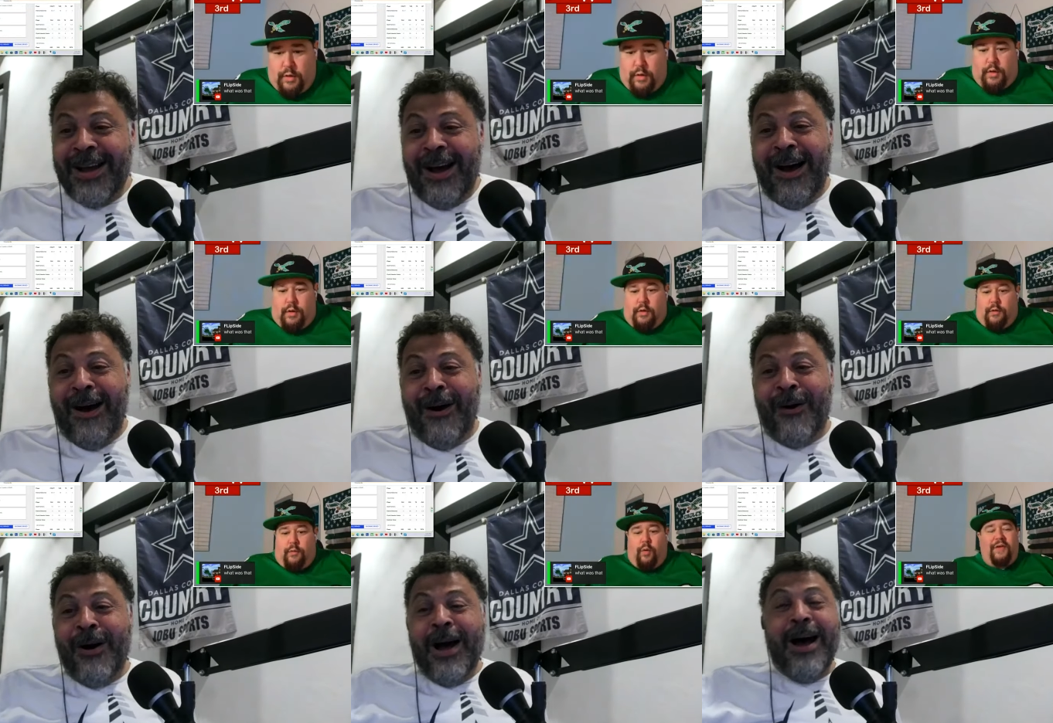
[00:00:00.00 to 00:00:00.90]

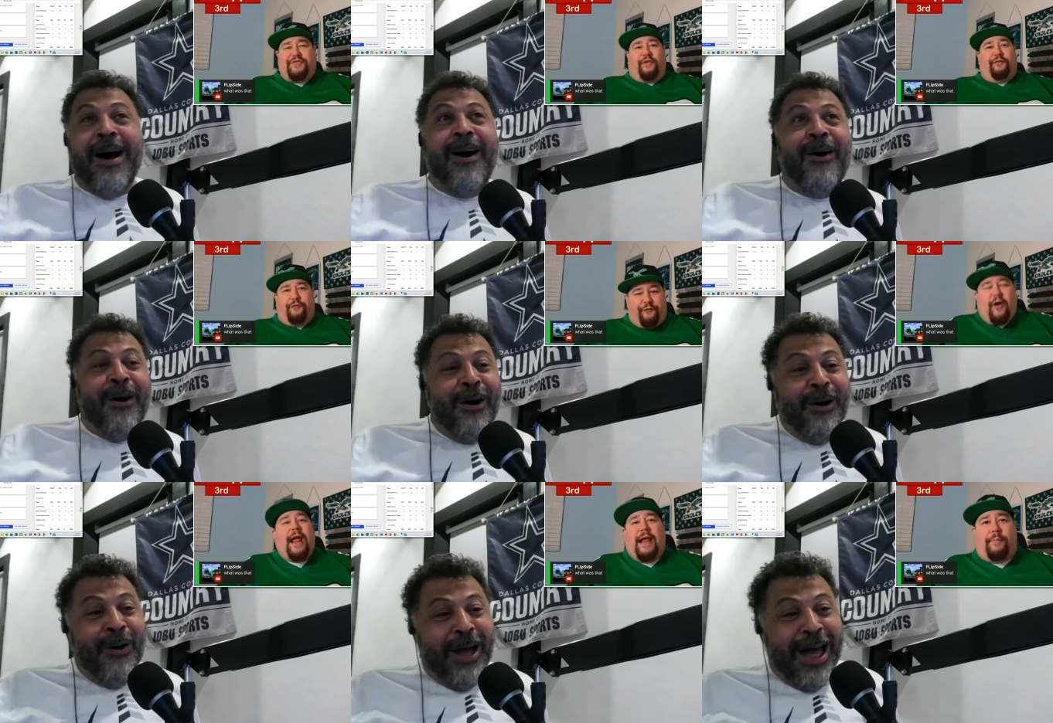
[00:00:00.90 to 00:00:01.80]
Speaker 1: Oh. What the oh.
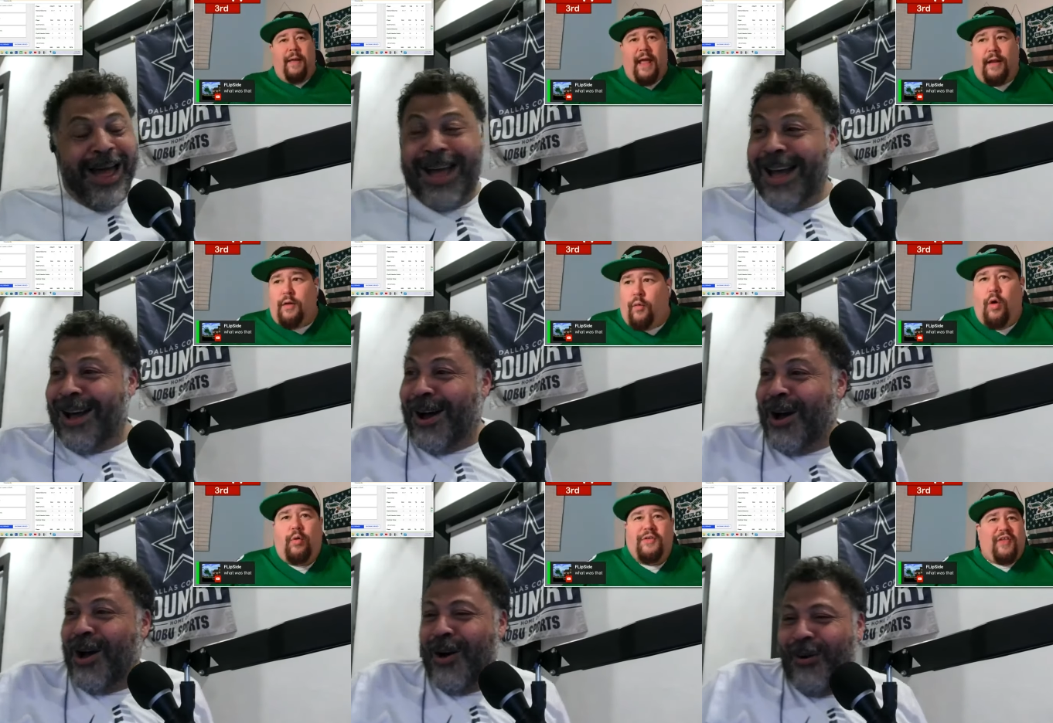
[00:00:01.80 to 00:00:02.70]
frig, man? What
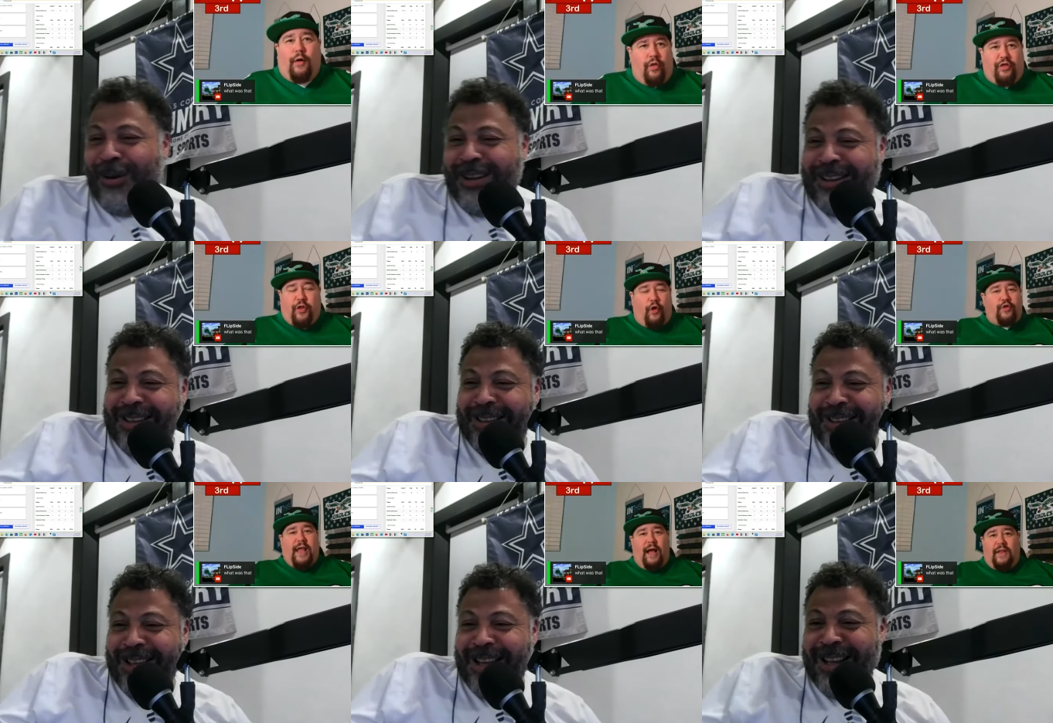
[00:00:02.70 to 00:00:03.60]
was that on third
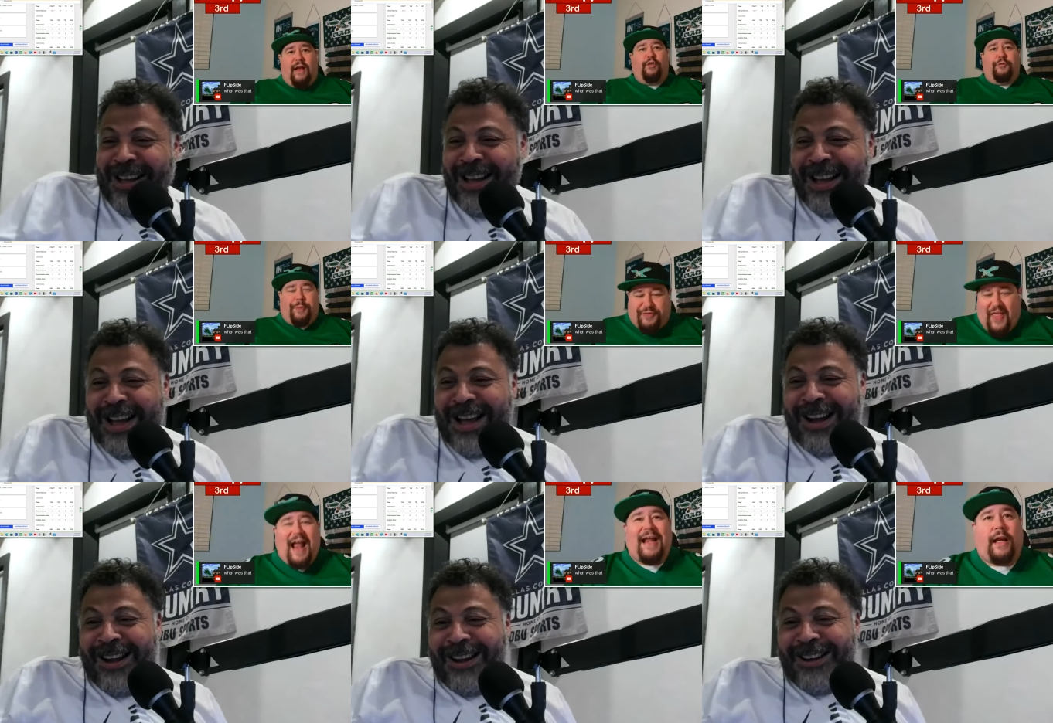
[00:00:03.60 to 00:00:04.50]
down? That was
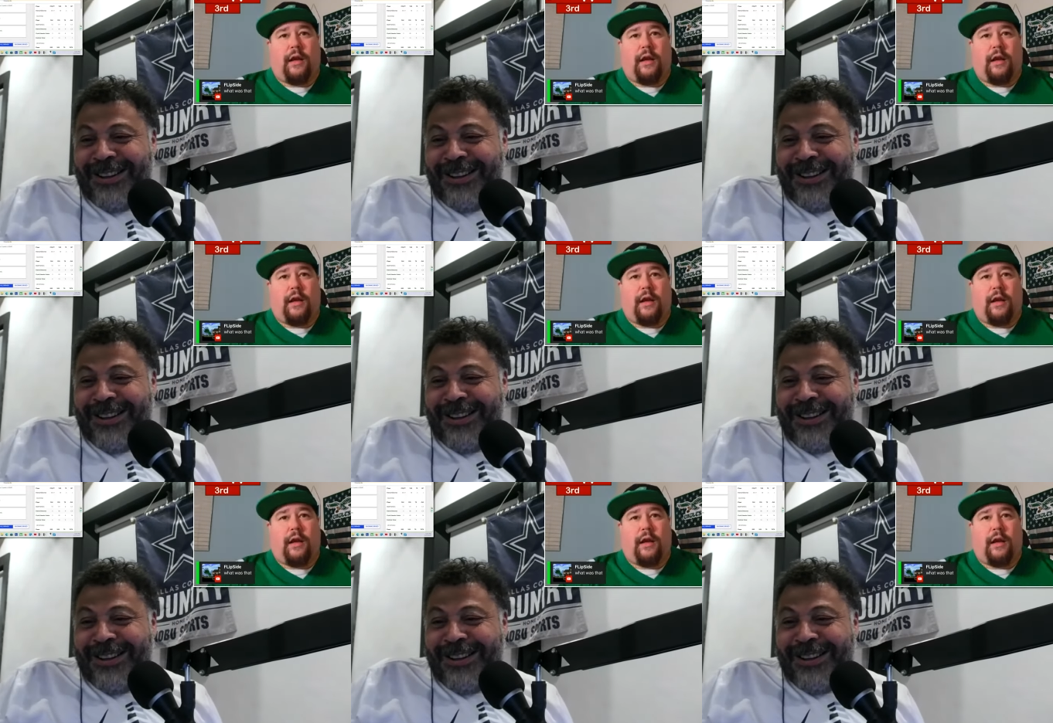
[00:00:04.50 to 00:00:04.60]
pathetic.